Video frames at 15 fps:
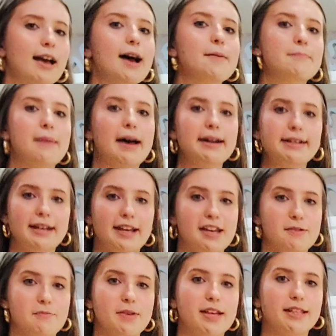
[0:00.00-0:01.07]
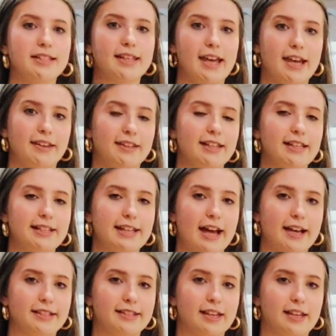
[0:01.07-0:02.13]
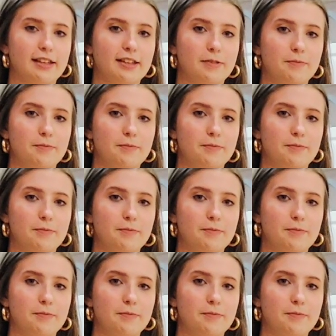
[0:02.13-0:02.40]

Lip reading: My name is Caitlin Katasic,